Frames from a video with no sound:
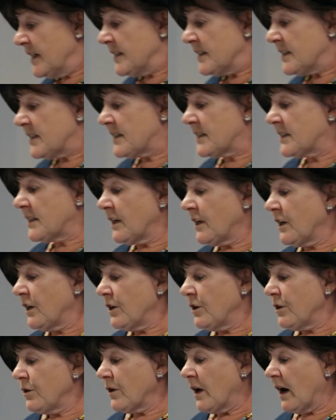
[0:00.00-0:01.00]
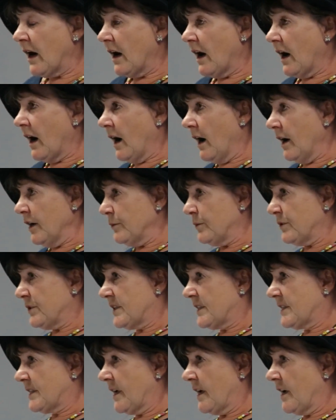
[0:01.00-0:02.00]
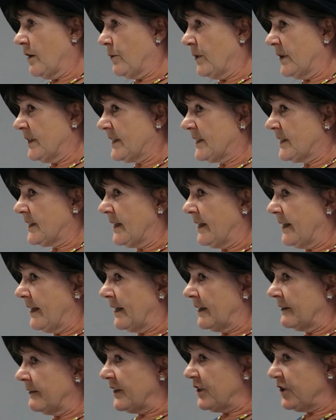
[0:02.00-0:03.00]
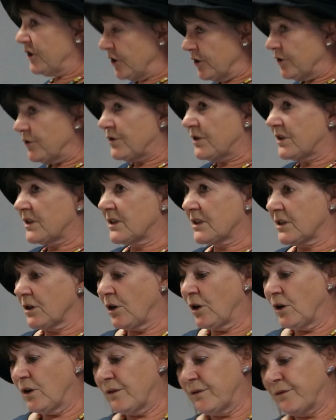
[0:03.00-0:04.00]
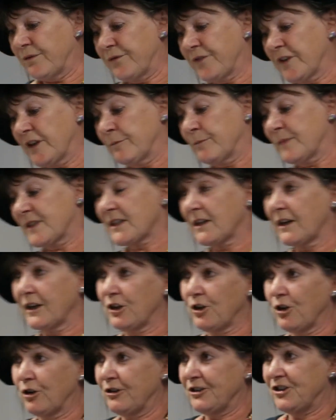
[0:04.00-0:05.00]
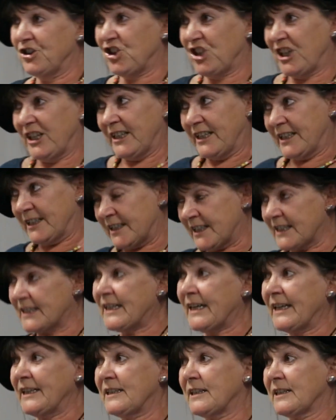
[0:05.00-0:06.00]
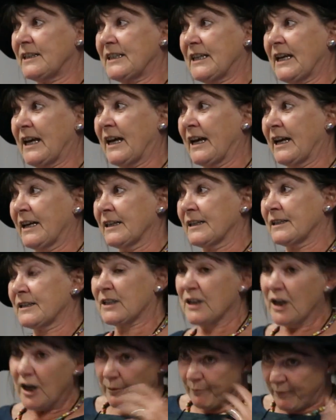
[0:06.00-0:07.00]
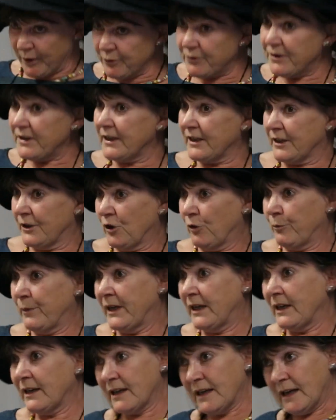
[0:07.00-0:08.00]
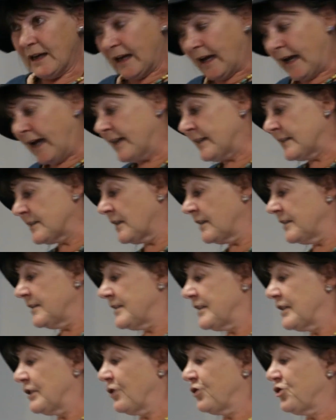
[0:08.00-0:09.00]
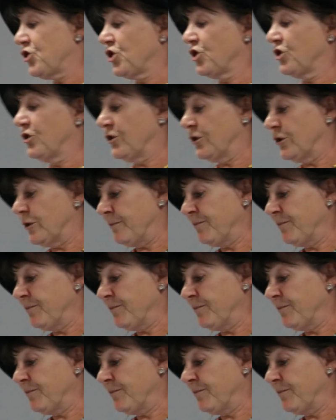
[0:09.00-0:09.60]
So I would say we're seeing the use of psychology in state attacks, both economic and ideological,